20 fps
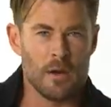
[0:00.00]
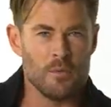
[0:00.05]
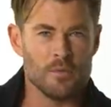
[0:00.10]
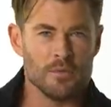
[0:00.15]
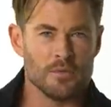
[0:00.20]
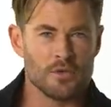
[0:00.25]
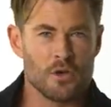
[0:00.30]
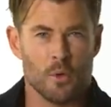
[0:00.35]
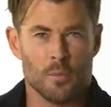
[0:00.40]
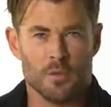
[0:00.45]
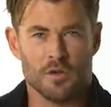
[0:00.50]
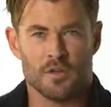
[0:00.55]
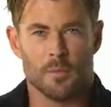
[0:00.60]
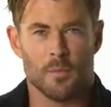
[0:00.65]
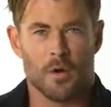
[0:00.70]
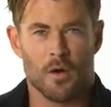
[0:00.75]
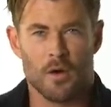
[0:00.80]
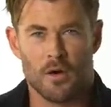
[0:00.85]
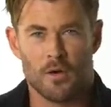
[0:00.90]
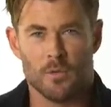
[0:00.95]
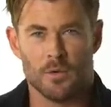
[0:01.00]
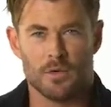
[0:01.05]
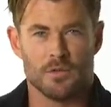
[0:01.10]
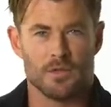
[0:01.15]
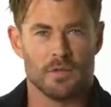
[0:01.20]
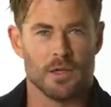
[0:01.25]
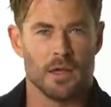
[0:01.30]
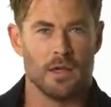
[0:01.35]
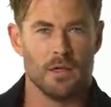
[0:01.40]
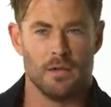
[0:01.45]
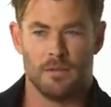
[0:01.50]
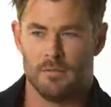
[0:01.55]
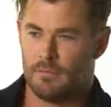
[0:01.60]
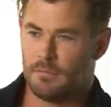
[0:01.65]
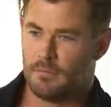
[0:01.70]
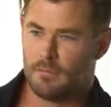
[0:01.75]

Abrams called me tomorrow and said,